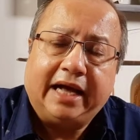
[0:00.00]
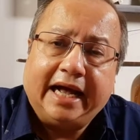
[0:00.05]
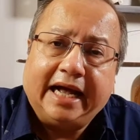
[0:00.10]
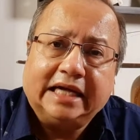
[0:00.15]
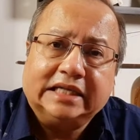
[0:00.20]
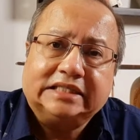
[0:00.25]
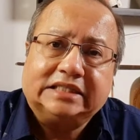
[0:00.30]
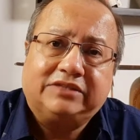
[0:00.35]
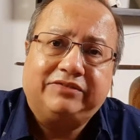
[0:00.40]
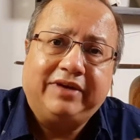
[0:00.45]

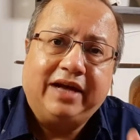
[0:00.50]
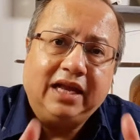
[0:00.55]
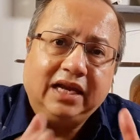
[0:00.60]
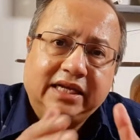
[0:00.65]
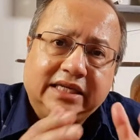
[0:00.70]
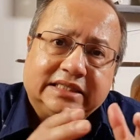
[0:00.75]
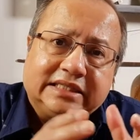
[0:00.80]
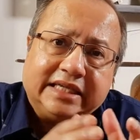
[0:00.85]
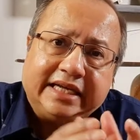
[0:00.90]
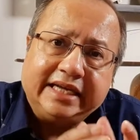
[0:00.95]
as well
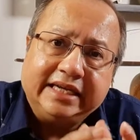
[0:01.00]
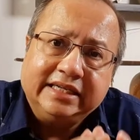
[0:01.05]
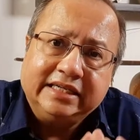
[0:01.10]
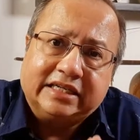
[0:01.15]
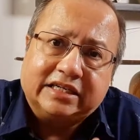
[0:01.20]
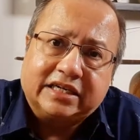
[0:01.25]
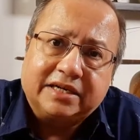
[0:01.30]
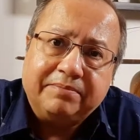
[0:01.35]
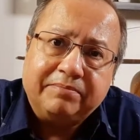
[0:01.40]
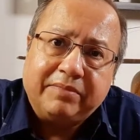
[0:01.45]
as
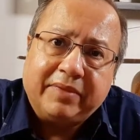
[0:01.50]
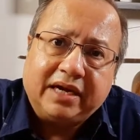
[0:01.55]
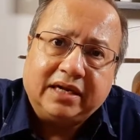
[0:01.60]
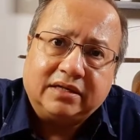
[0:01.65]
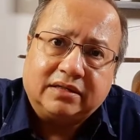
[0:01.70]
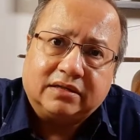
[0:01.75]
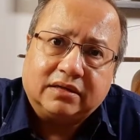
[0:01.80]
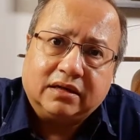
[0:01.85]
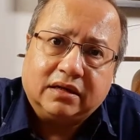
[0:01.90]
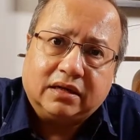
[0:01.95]

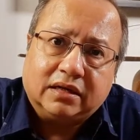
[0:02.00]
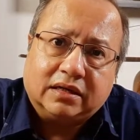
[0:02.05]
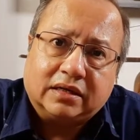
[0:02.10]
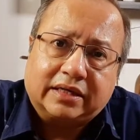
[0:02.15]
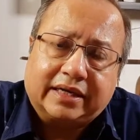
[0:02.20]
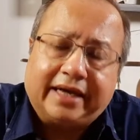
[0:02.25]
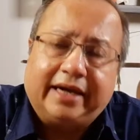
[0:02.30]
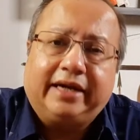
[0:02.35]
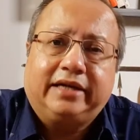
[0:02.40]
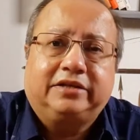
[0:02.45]
incremental
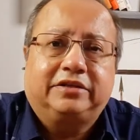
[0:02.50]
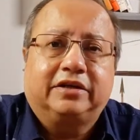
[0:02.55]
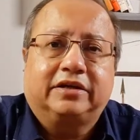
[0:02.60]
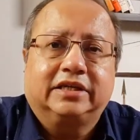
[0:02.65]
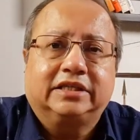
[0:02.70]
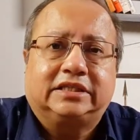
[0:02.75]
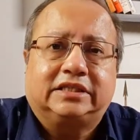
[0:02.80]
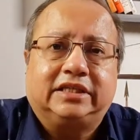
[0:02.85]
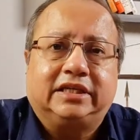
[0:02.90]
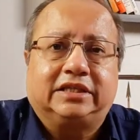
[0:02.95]

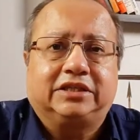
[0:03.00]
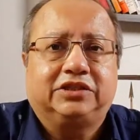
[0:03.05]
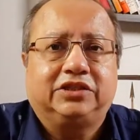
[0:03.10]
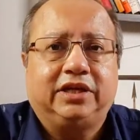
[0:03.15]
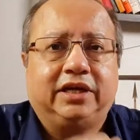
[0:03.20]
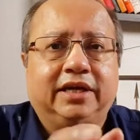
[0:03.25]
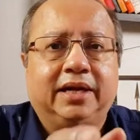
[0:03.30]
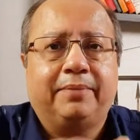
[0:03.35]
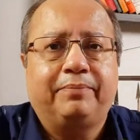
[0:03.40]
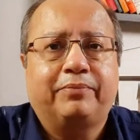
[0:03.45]
characteristics
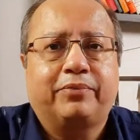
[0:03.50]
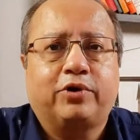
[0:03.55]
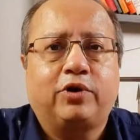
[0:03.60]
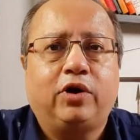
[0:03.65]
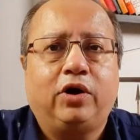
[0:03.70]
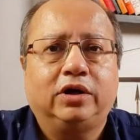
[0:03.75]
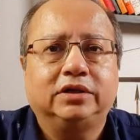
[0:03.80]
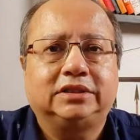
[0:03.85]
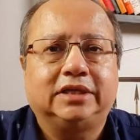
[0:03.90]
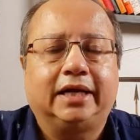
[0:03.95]
in a
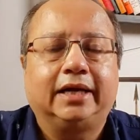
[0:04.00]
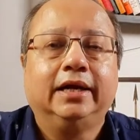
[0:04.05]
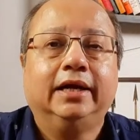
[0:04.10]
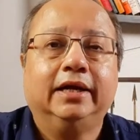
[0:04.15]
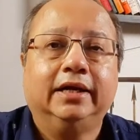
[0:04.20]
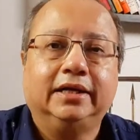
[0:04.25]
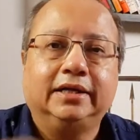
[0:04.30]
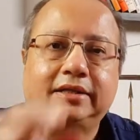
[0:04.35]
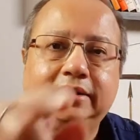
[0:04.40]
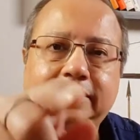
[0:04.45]
project,
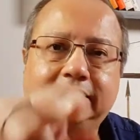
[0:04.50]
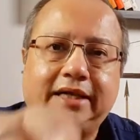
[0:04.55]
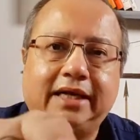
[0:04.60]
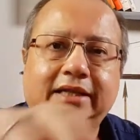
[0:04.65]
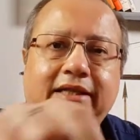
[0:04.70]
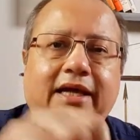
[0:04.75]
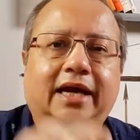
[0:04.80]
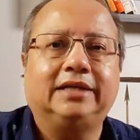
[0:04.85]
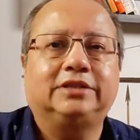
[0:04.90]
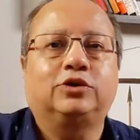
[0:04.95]
then
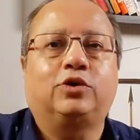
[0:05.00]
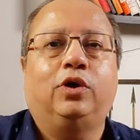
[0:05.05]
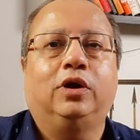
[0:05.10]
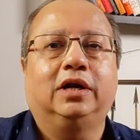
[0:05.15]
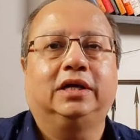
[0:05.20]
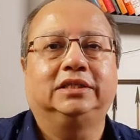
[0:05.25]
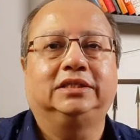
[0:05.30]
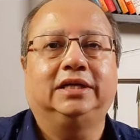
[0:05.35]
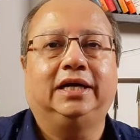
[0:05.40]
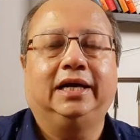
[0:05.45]
that's called
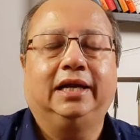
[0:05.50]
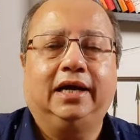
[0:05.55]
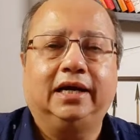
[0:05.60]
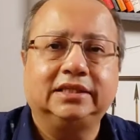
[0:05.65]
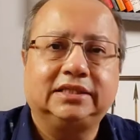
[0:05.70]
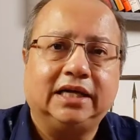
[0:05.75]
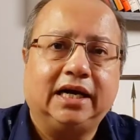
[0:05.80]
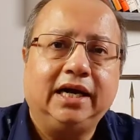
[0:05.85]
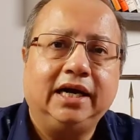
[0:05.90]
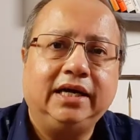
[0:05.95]
agile.
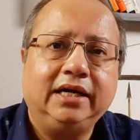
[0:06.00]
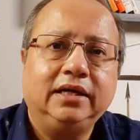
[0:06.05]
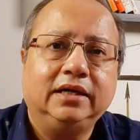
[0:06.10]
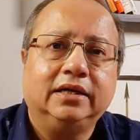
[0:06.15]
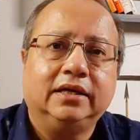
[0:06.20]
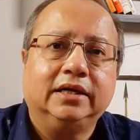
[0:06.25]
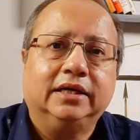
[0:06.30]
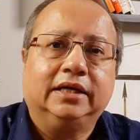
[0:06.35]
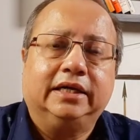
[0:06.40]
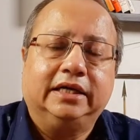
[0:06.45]
Agile
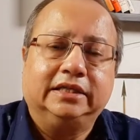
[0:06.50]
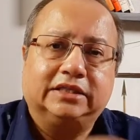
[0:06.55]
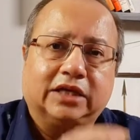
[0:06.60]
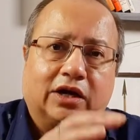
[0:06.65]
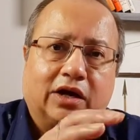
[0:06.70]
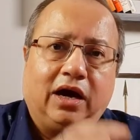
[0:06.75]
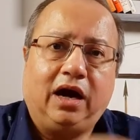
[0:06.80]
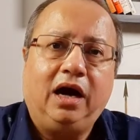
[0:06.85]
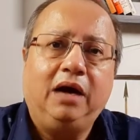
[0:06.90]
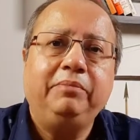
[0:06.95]
is a
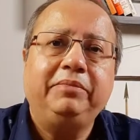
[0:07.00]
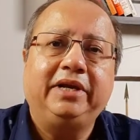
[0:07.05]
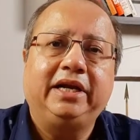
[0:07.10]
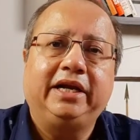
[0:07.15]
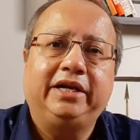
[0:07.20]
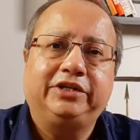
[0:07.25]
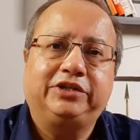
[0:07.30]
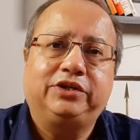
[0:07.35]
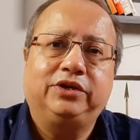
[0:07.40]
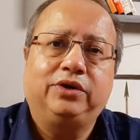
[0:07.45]

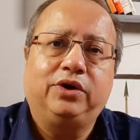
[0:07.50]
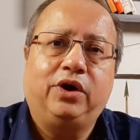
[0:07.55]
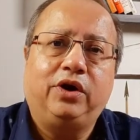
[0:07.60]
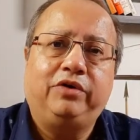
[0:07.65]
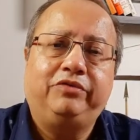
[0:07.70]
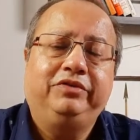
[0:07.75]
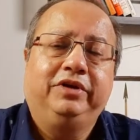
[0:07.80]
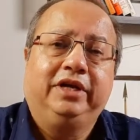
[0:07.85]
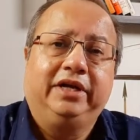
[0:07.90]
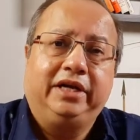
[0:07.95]
combination
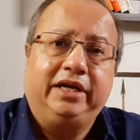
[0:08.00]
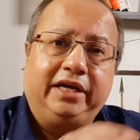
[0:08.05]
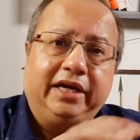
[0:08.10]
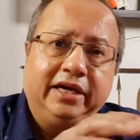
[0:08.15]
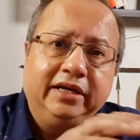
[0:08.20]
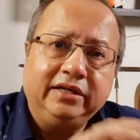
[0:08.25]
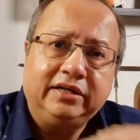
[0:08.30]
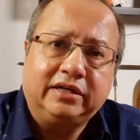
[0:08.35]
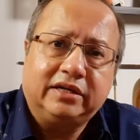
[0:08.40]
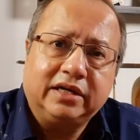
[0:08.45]
of
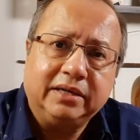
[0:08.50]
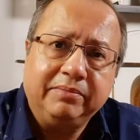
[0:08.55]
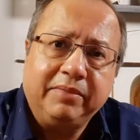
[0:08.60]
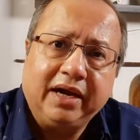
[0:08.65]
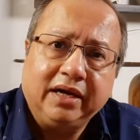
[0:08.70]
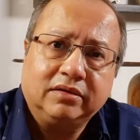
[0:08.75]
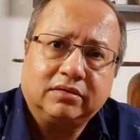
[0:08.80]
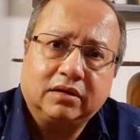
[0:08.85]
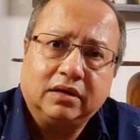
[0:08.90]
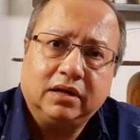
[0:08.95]

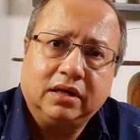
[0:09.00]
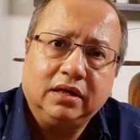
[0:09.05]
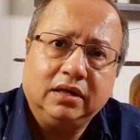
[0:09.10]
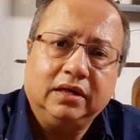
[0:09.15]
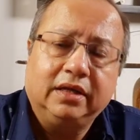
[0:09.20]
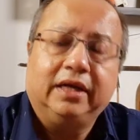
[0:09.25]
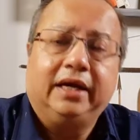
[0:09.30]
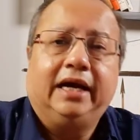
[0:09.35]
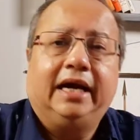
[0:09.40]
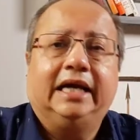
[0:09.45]

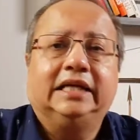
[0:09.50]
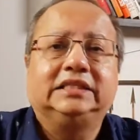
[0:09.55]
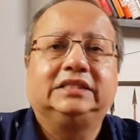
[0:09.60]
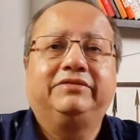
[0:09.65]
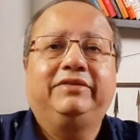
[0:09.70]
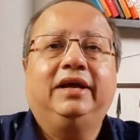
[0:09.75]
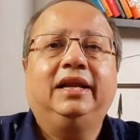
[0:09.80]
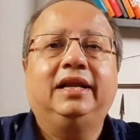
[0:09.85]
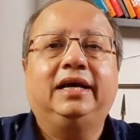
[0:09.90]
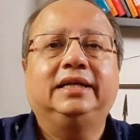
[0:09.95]
incremental as
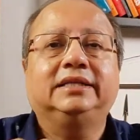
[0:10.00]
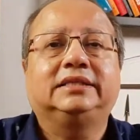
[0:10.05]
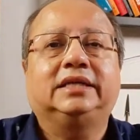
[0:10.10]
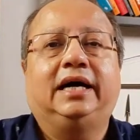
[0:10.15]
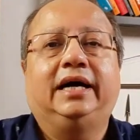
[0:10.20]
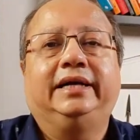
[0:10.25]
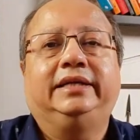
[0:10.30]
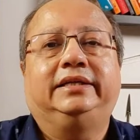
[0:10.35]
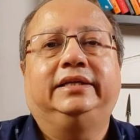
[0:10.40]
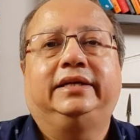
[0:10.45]
well as
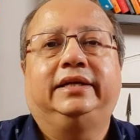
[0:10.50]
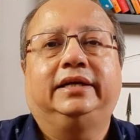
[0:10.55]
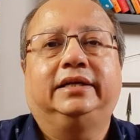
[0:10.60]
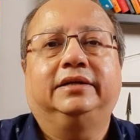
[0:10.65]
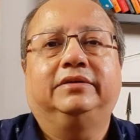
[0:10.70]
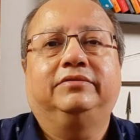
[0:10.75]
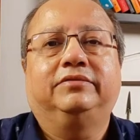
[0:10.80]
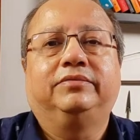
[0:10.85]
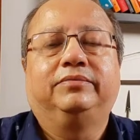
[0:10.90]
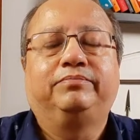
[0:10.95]

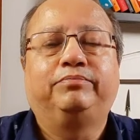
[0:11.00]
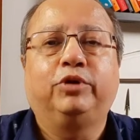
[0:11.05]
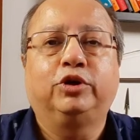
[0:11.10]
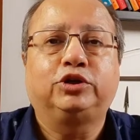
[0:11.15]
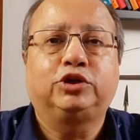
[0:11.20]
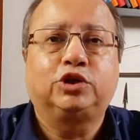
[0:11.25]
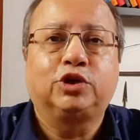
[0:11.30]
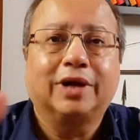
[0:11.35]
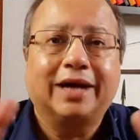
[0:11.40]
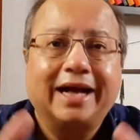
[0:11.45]
iterative
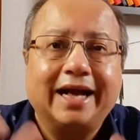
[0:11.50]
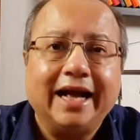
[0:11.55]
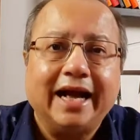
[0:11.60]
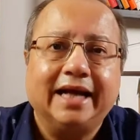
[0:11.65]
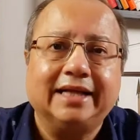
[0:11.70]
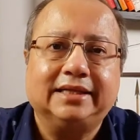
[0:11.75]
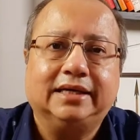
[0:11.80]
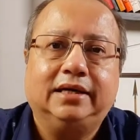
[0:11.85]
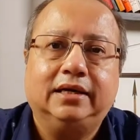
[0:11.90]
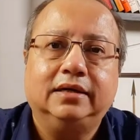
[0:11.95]
put
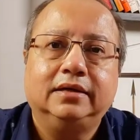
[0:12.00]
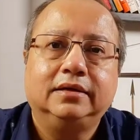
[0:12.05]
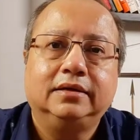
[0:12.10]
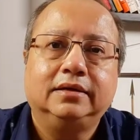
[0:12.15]
together.